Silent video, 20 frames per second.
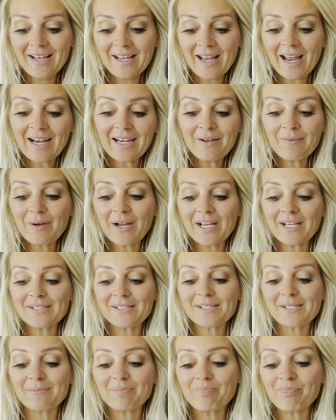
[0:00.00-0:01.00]

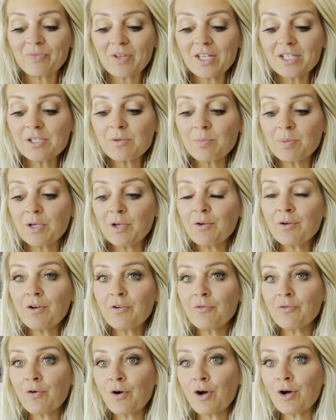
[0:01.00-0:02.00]
Anyways, it's
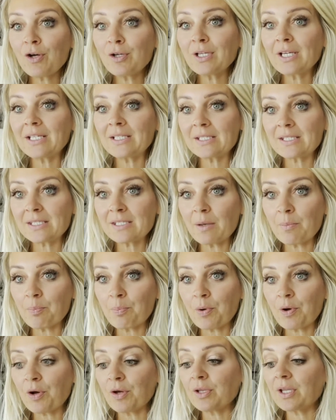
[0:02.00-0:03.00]
beautiful, it's
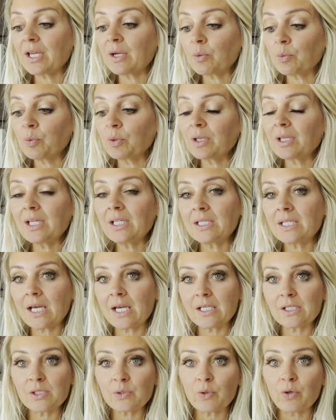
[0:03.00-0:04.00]
simple, it really
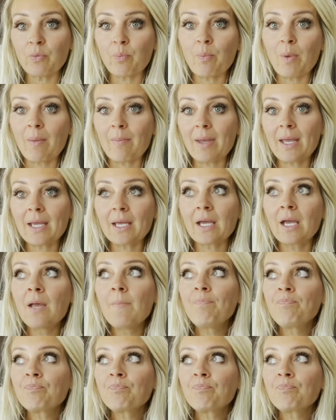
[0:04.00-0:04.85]
does sort of mimic